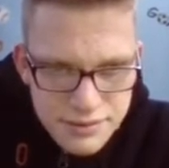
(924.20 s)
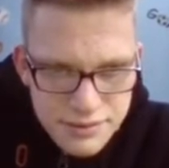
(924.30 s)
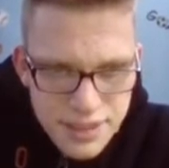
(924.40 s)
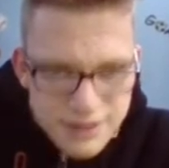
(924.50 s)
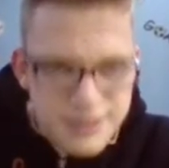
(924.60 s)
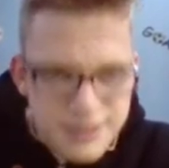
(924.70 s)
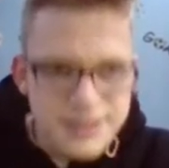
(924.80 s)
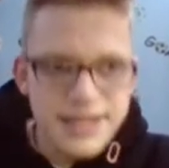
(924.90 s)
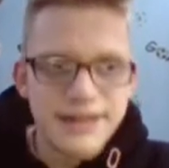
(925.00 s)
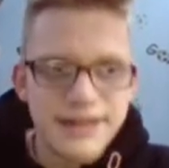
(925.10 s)
It doesn't
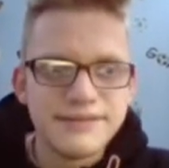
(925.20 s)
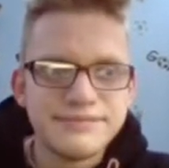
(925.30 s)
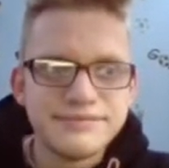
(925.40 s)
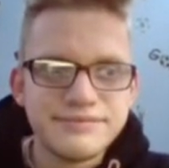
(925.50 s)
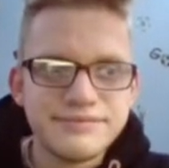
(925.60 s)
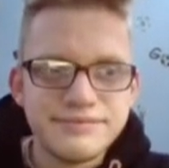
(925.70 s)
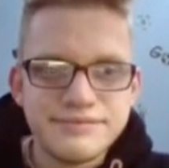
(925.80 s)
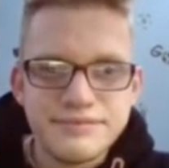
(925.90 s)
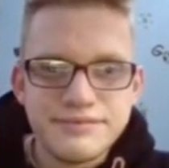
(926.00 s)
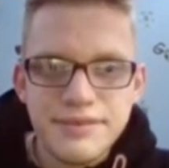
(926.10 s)
say.
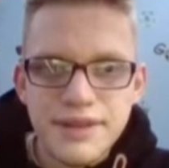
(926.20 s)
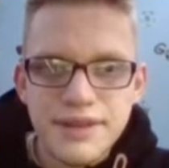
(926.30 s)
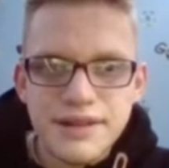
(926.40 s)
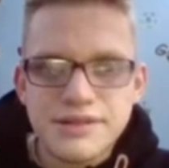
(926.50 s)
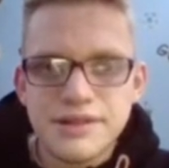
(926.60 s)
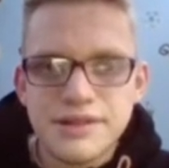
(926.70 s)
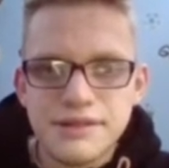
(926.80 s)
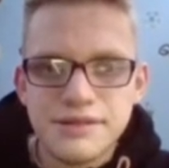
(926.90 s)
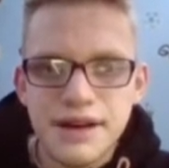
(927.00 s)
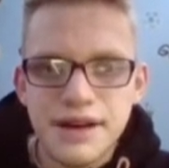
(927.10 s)
So
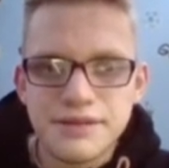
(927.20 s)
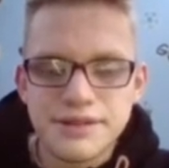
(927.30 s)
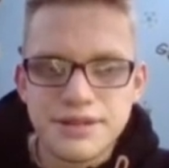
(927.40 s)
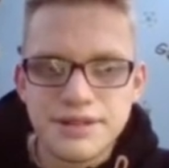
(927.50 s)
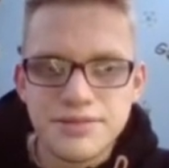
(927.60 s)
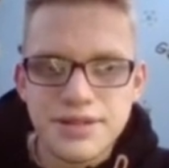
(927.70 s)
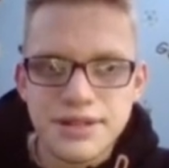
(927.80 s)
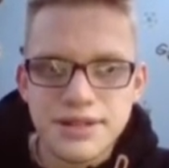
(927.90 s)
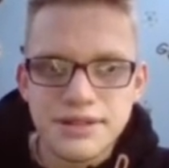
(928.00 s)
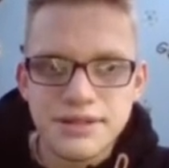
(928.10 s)
I'm just
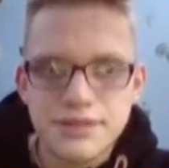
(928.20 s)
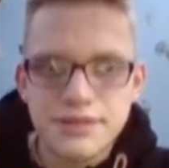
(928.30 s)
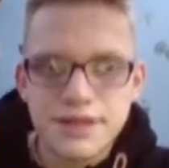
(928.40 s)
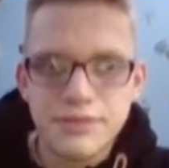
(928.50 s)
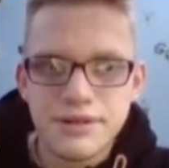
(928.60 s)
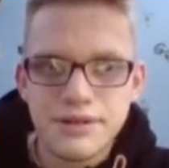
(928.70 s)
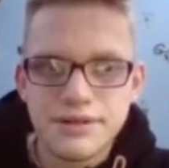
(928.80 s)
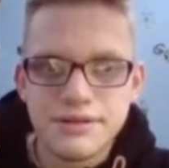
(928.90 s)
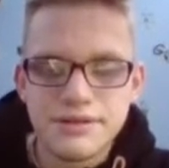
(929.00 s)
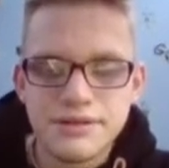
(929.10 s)
gonna keep looking.
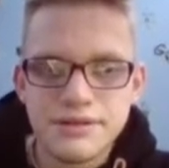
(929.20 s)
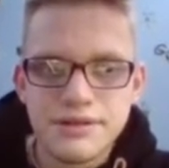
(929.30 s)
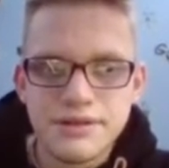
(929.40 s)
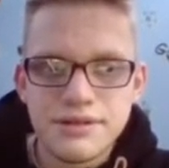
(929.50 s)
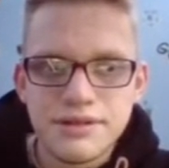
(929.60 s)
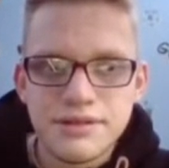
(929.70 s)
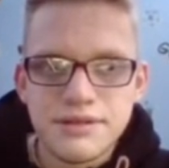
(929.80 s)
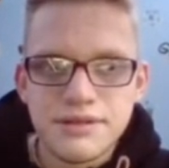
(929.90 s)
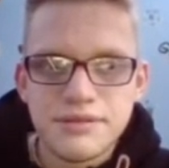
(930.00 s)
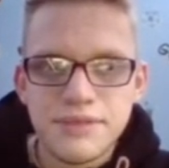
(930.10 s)

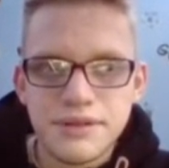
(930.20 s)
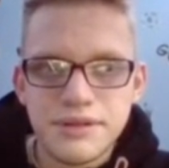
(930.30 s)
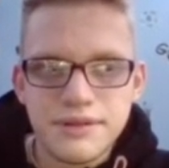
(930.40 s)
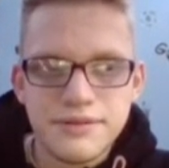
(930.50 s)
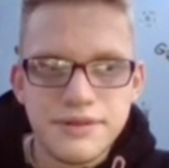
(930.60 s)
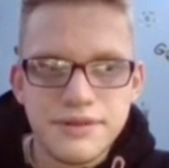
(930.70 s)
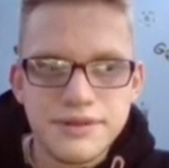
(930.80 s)
Be looking for it.